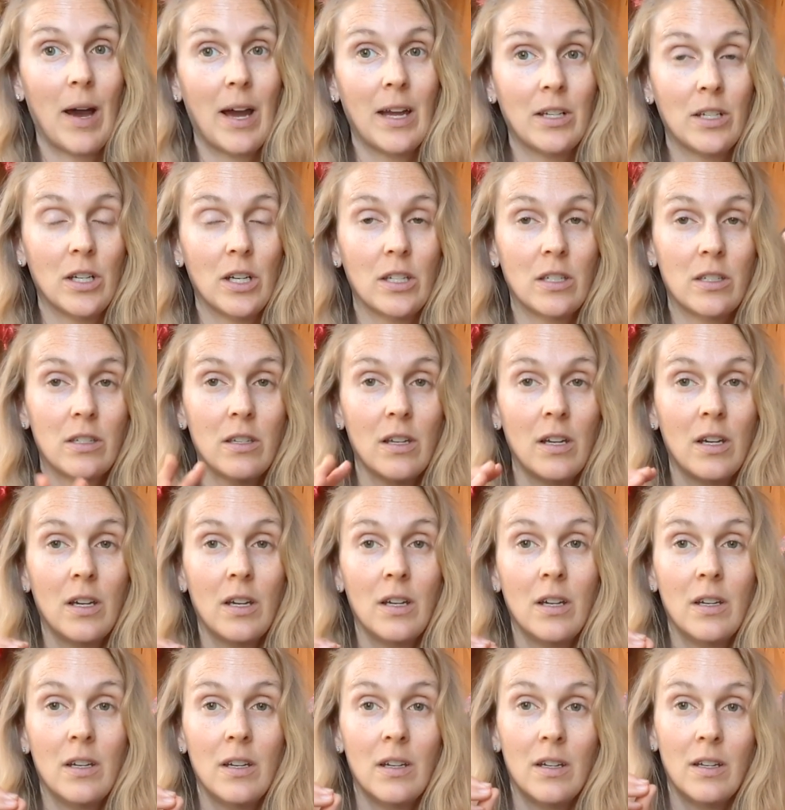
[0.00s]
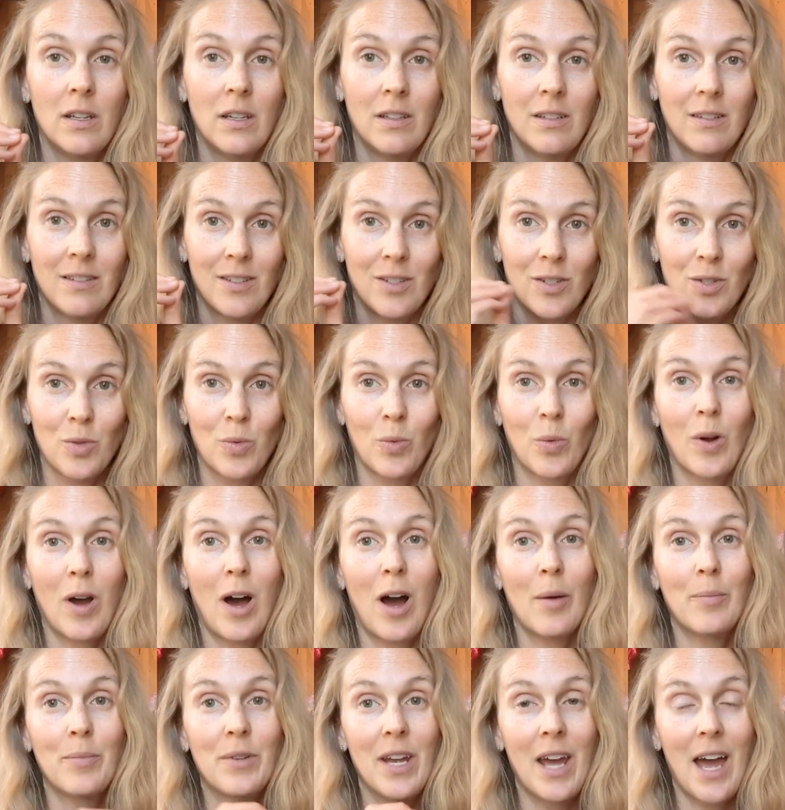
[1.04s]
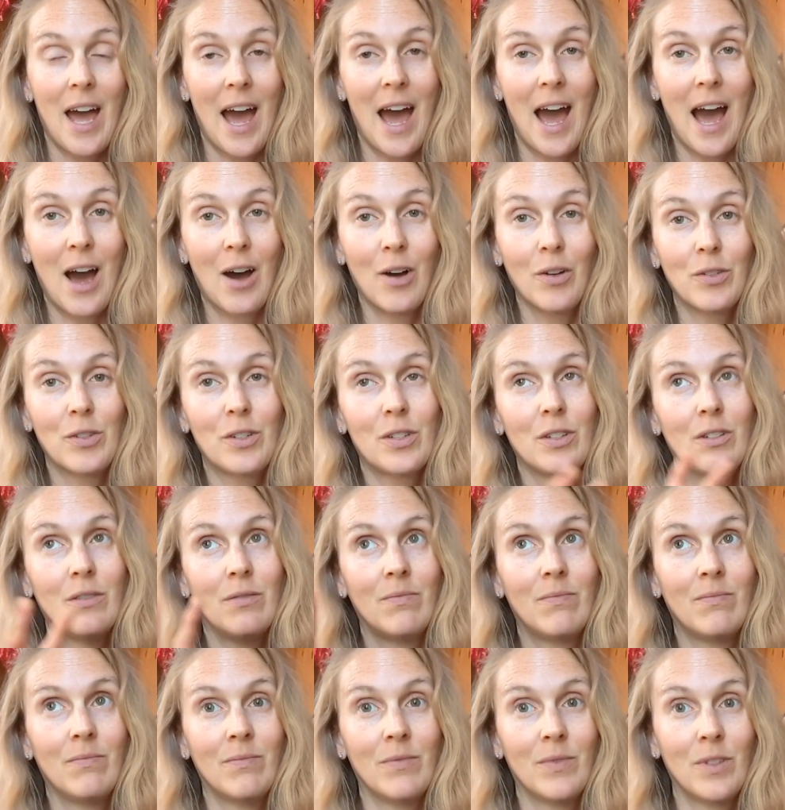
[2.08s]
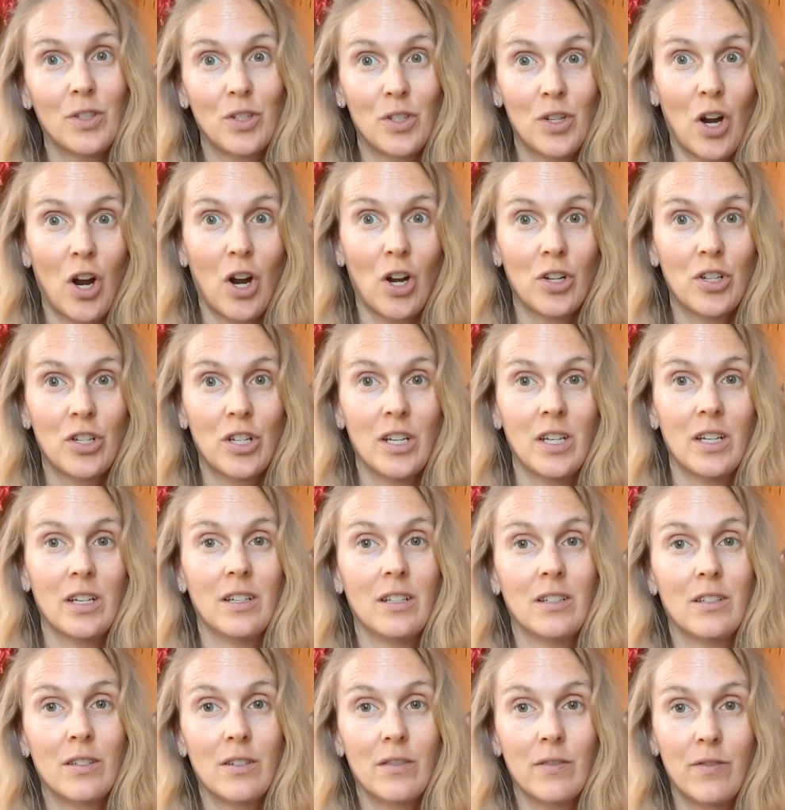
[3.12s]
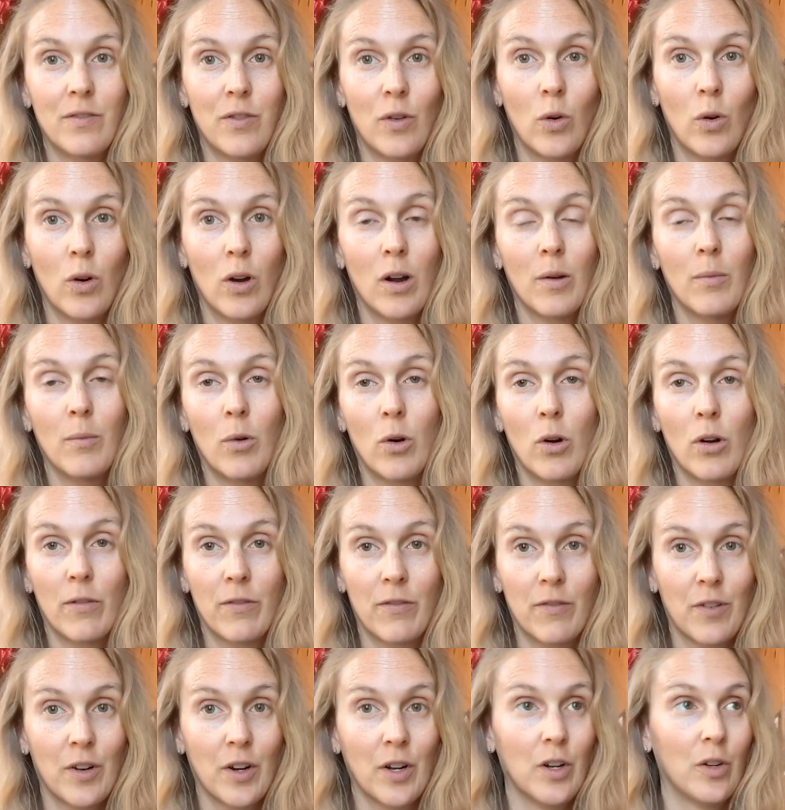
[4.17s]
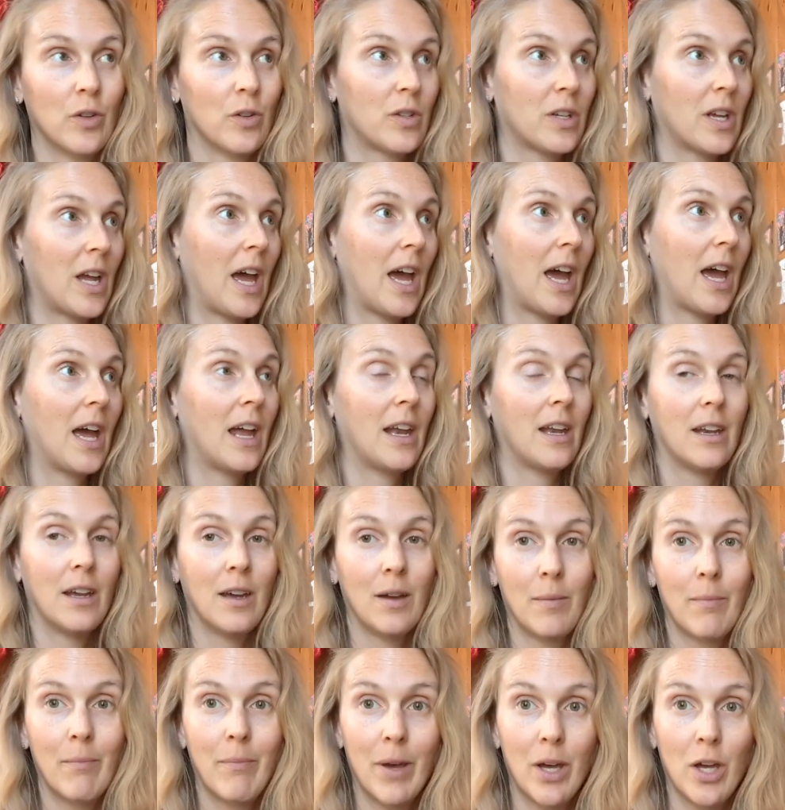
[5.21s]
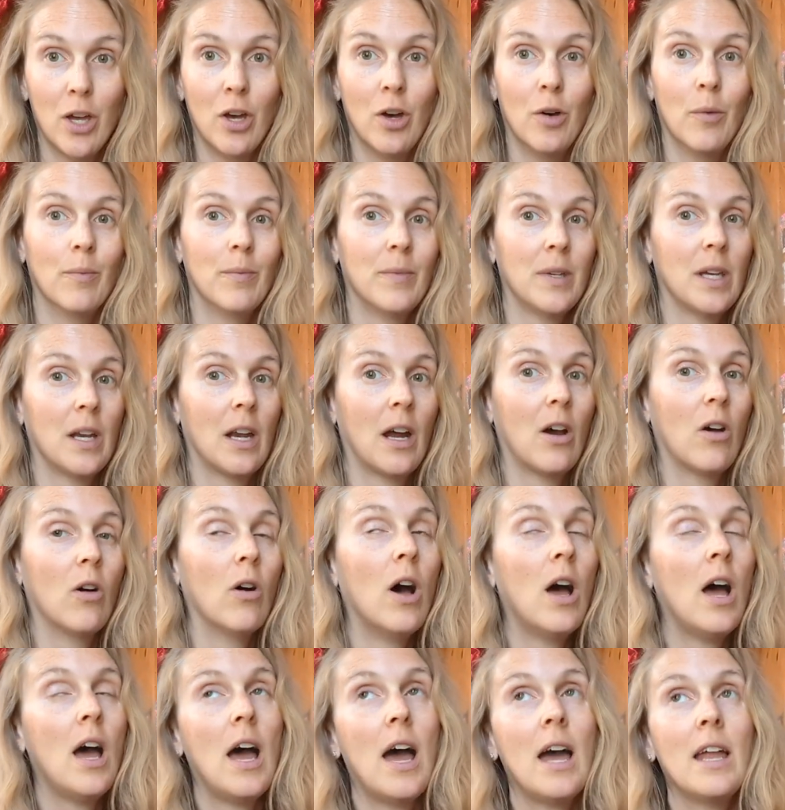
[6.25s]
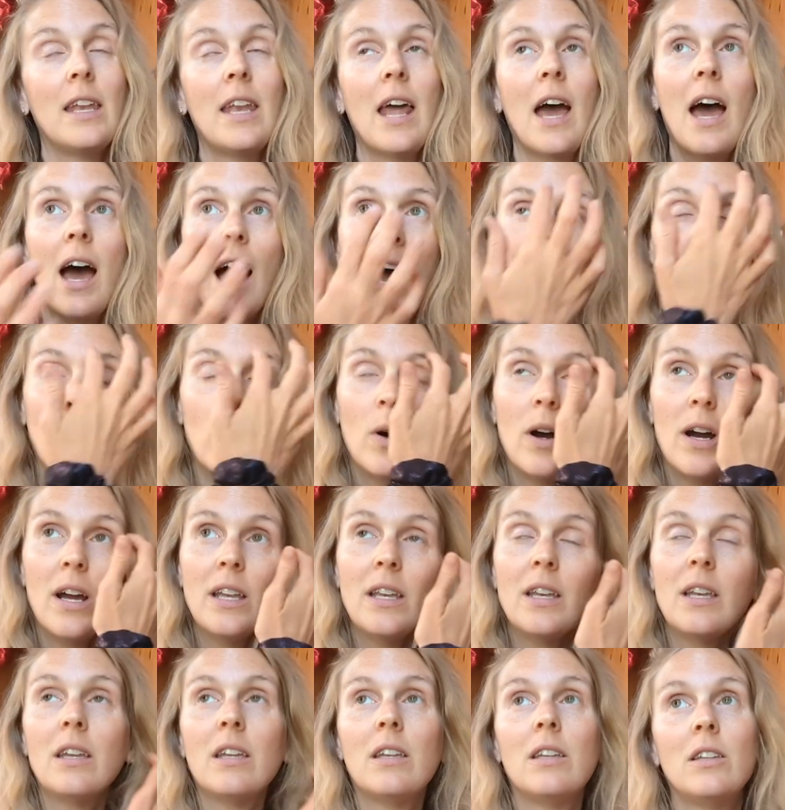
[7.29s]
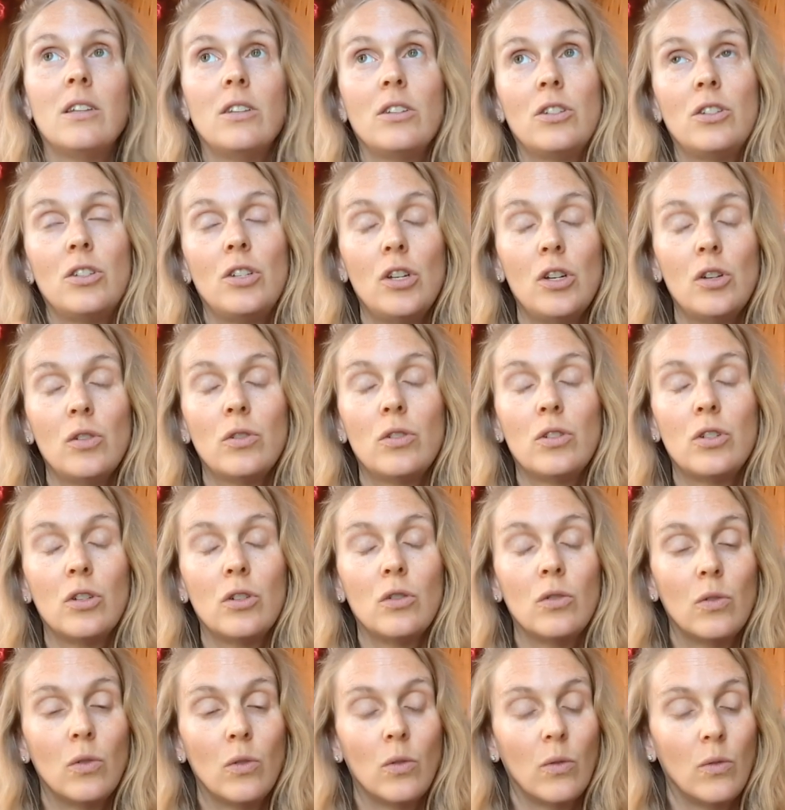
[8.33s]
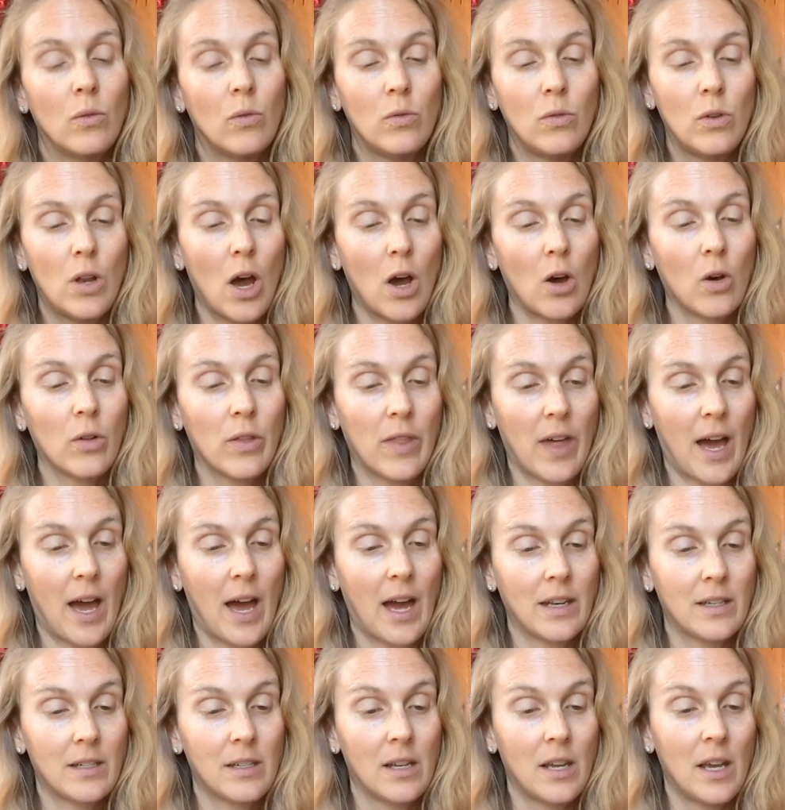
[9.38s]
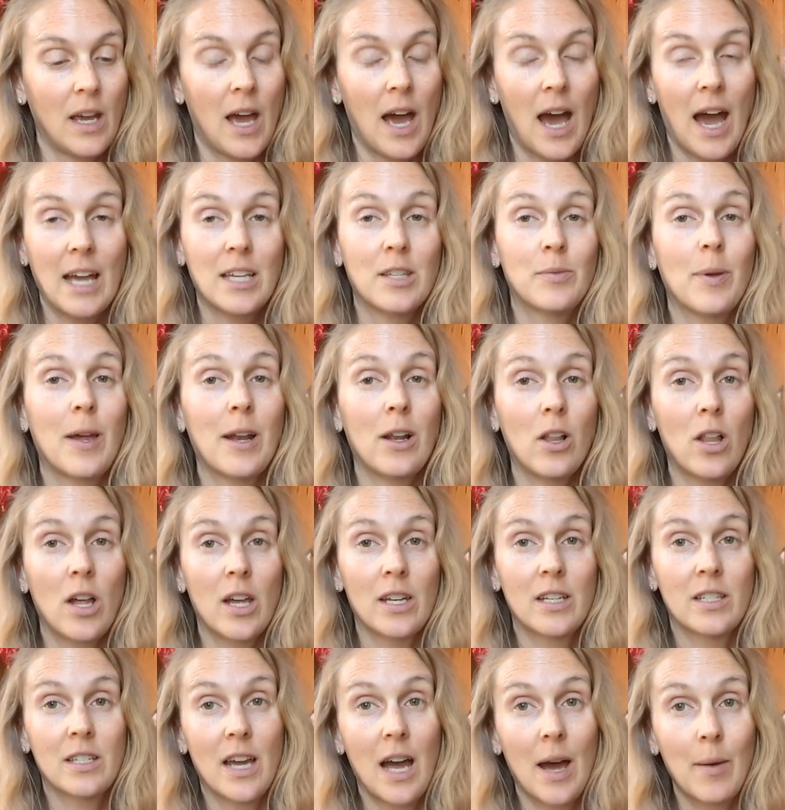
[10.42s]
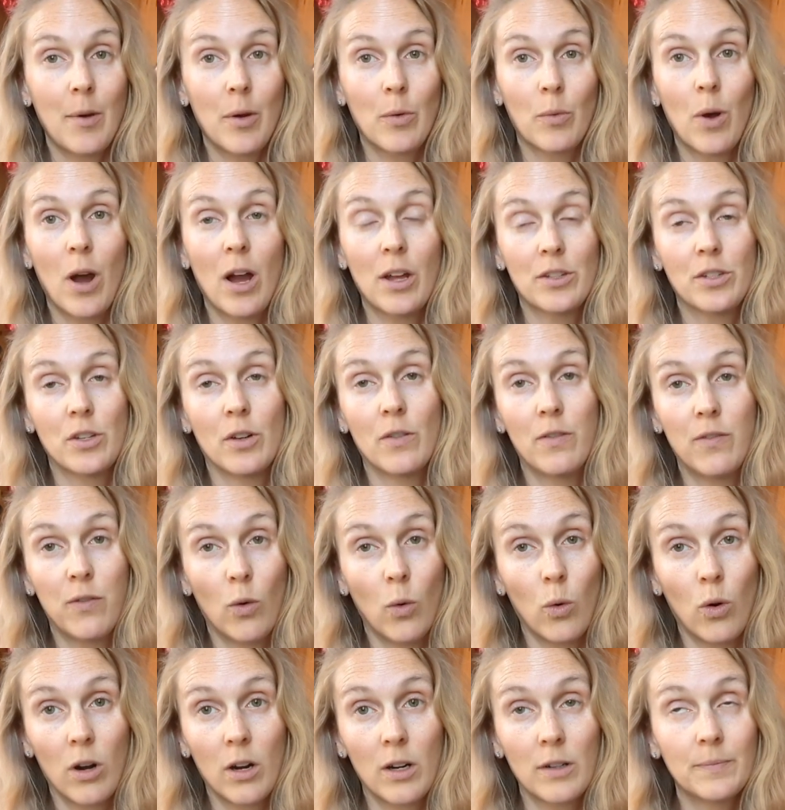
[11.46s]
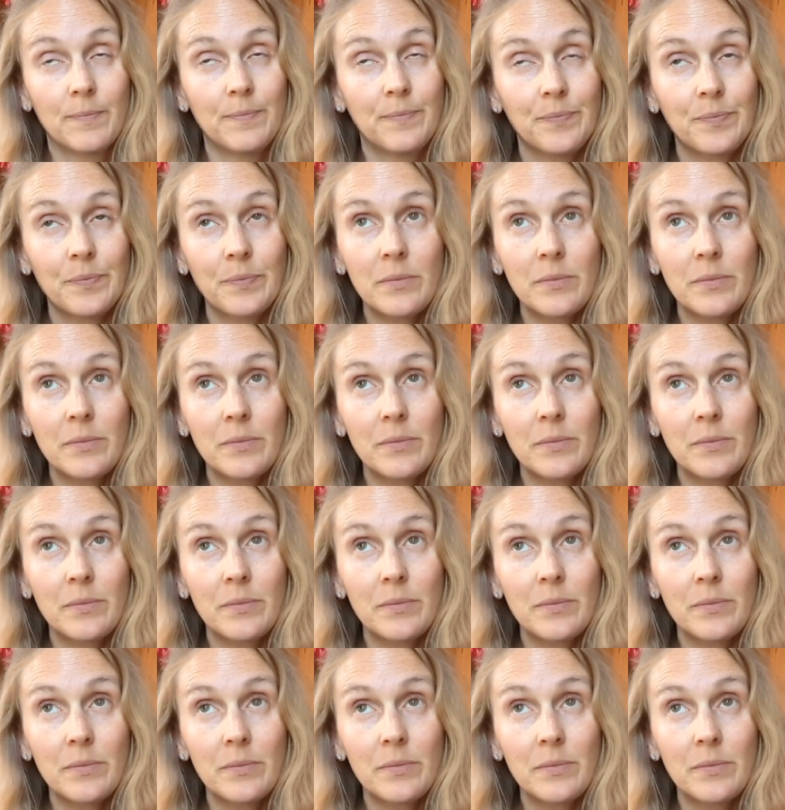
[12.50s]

I just swapped out starches for more fruit and boom, Now, I want you to know that I spent a lot of time on raw till 4.